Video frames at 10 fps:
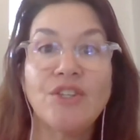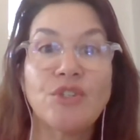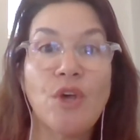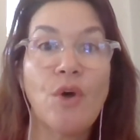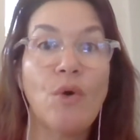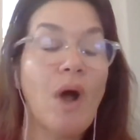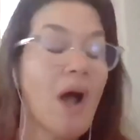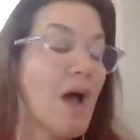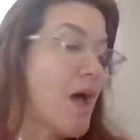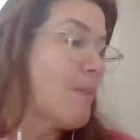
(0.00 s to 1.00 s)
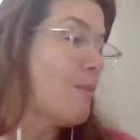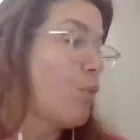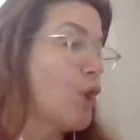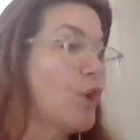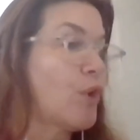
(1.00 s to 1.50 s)
so um,
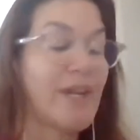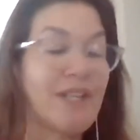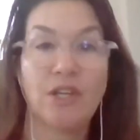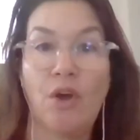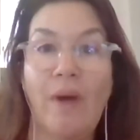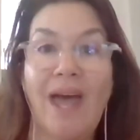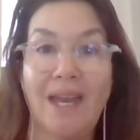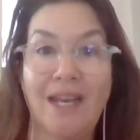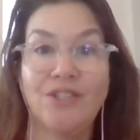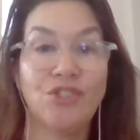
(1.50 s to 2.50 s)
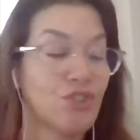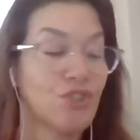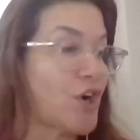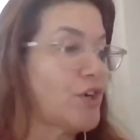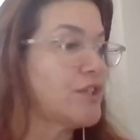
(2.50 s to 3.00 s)
we're going to go ahead and
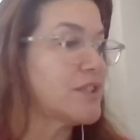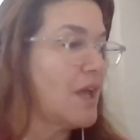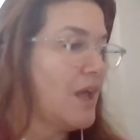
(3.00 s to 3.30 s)
start.